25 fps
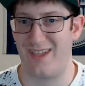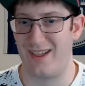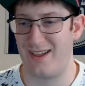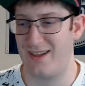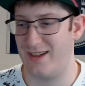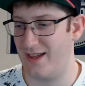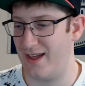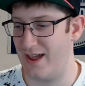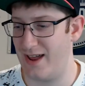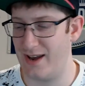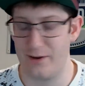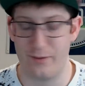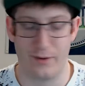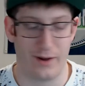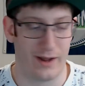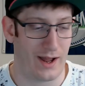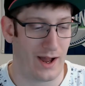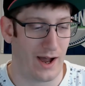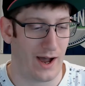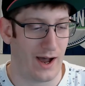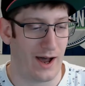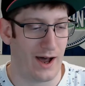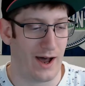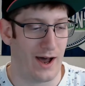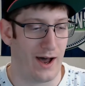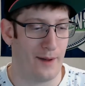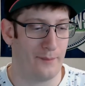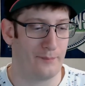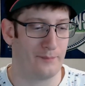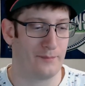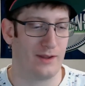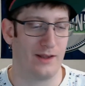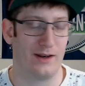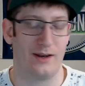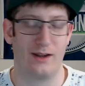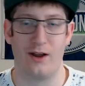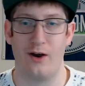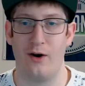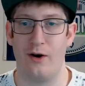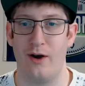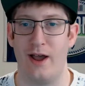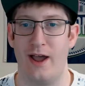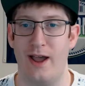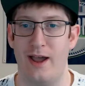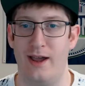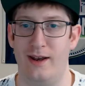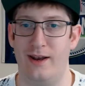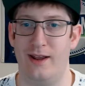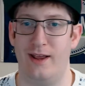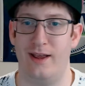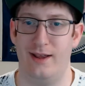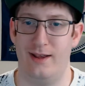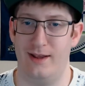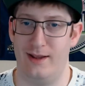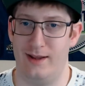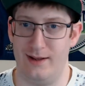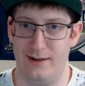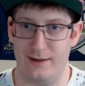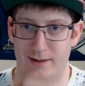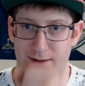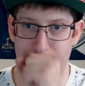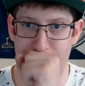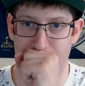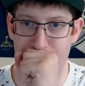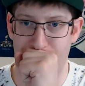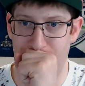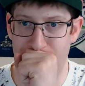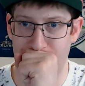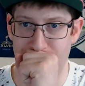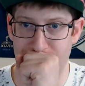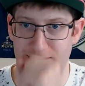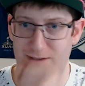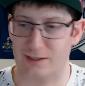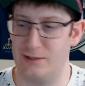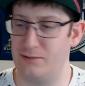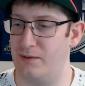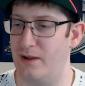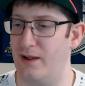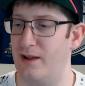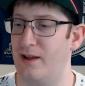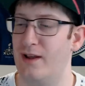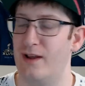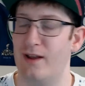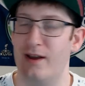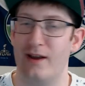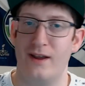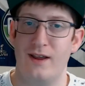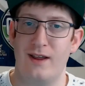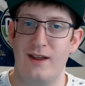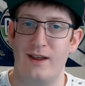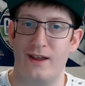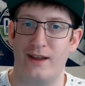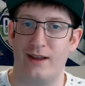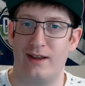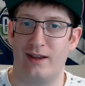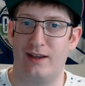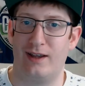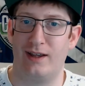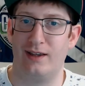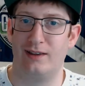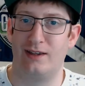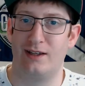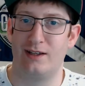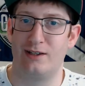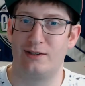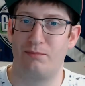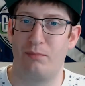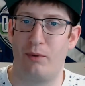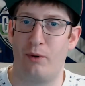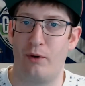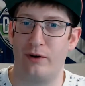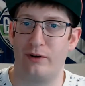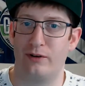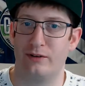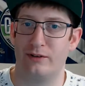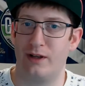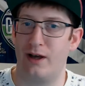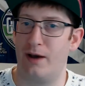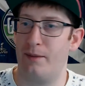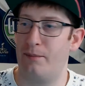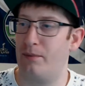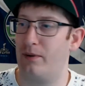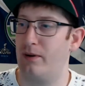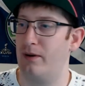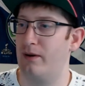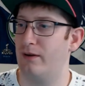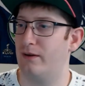Anyway, I'm going to go ahead and, excuse me, get these boiled up.